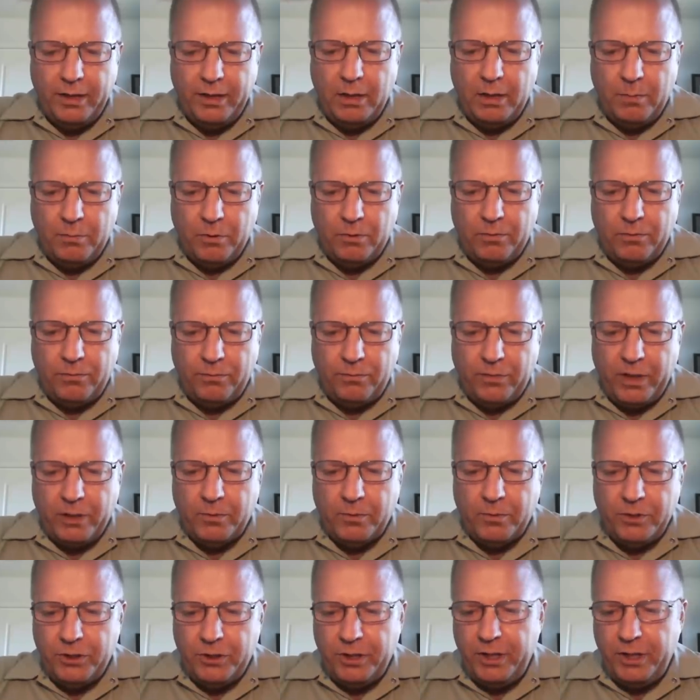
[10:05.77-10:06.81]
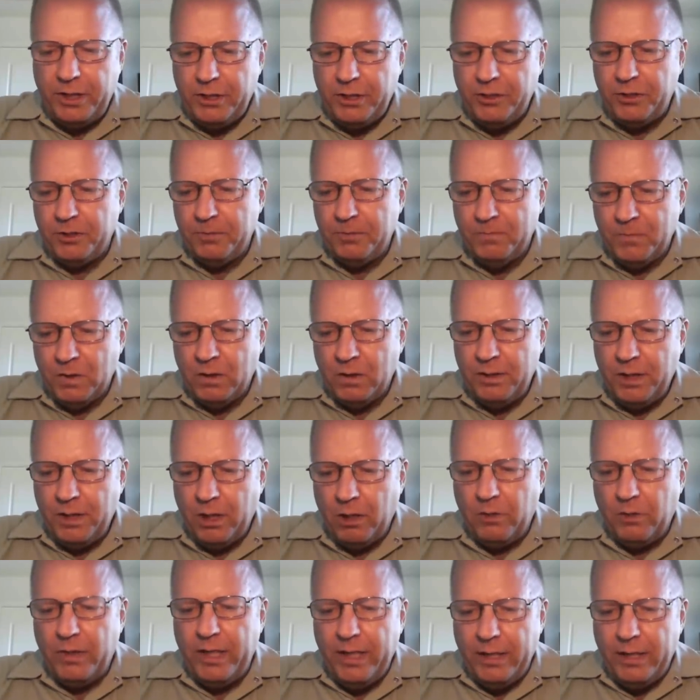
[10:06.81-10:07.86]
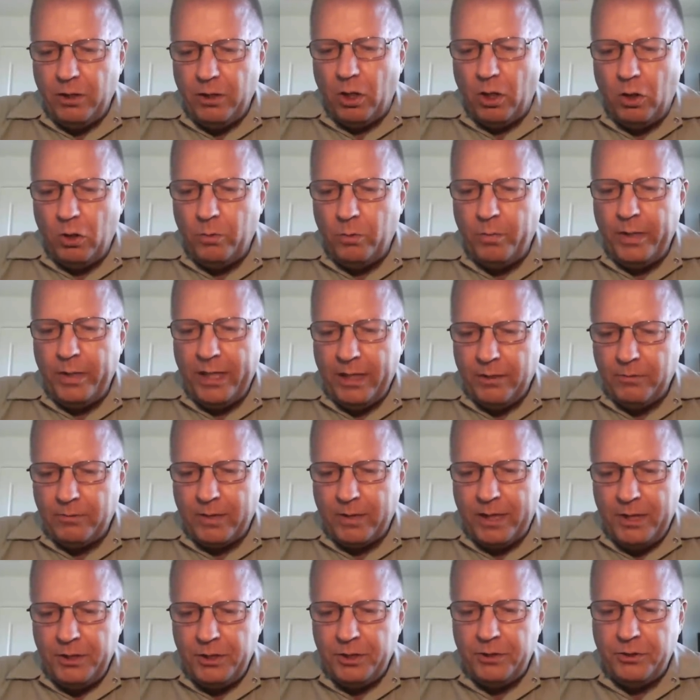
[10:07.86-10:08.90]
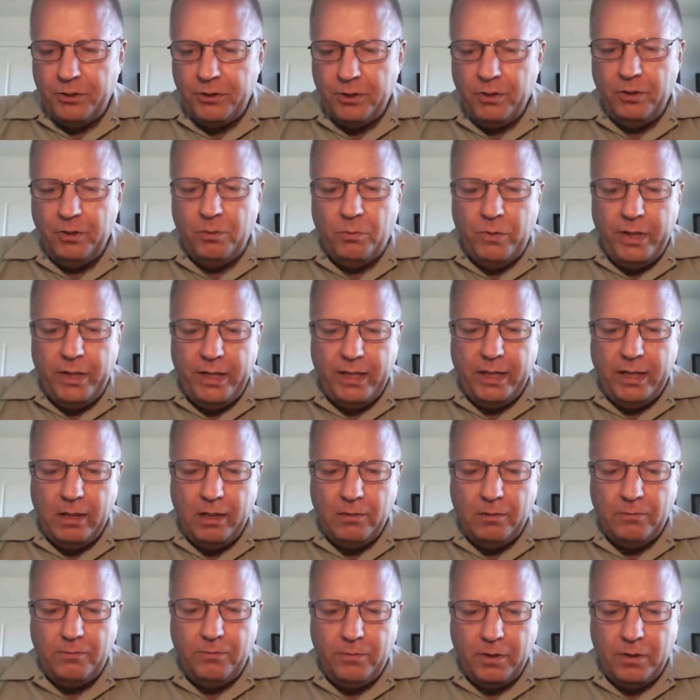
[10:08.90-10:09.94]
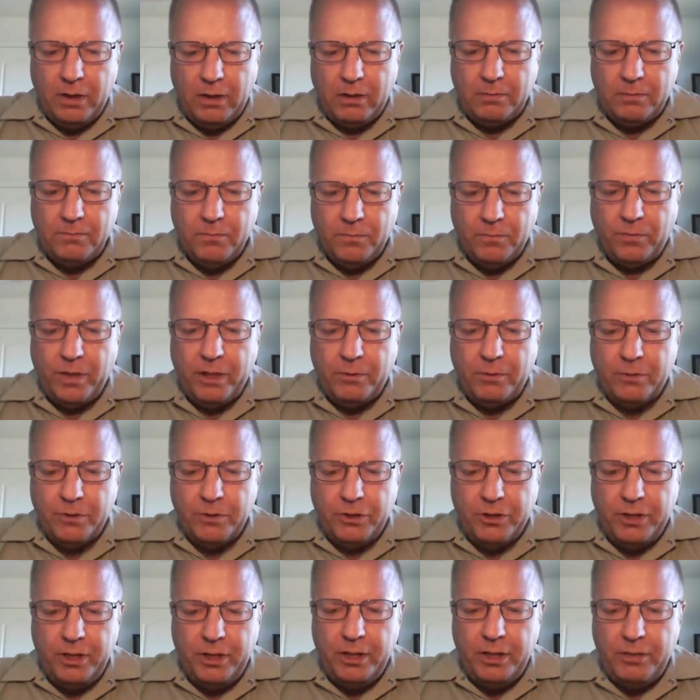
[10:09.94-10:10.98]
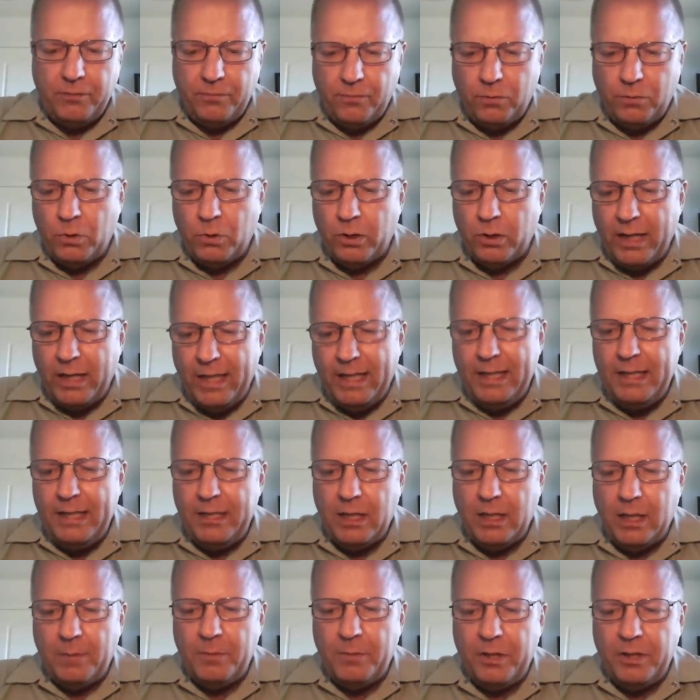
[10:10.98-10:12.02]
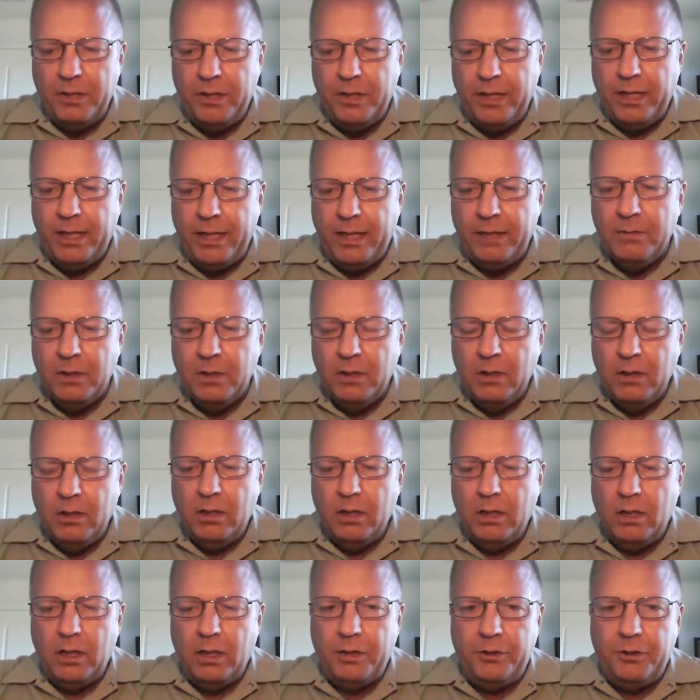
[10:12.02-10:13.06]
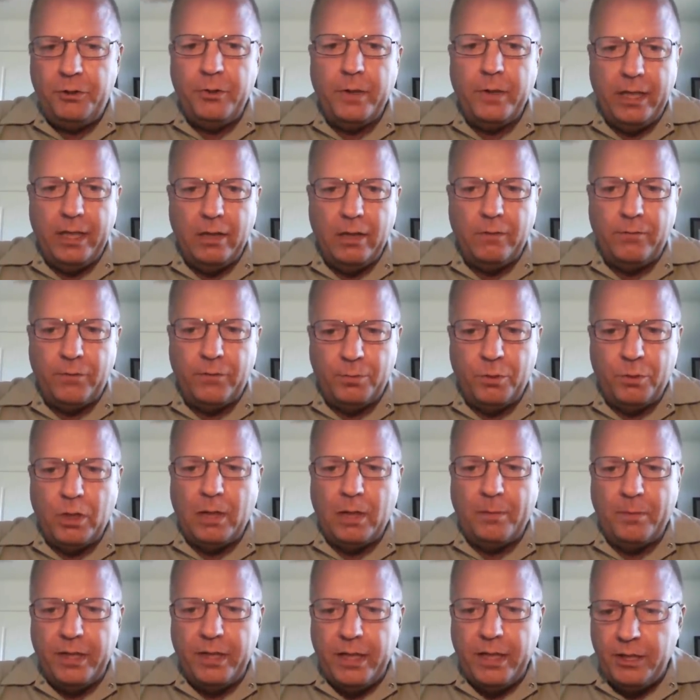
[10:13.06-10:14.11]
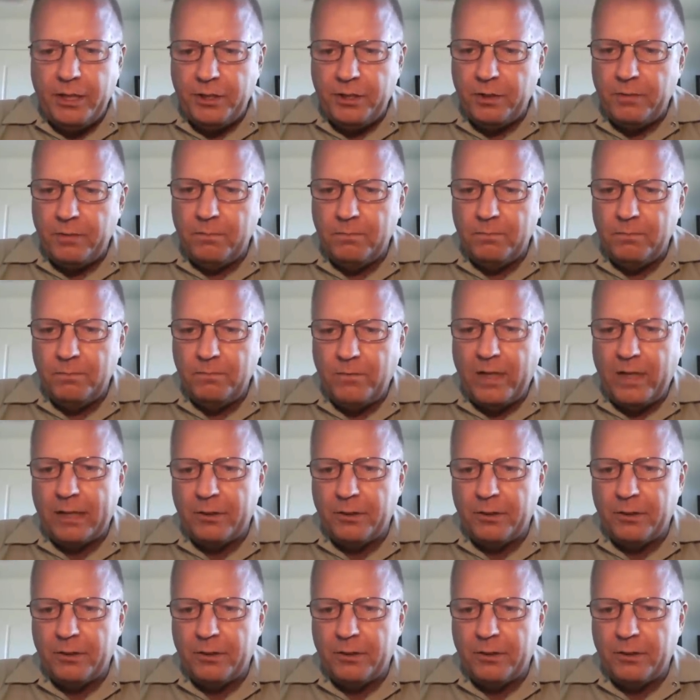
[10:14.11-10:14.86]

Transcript: quite a number of frequencies, you know, in all band ranges, so that we have uh, frequencies for any time of the day to account for propagation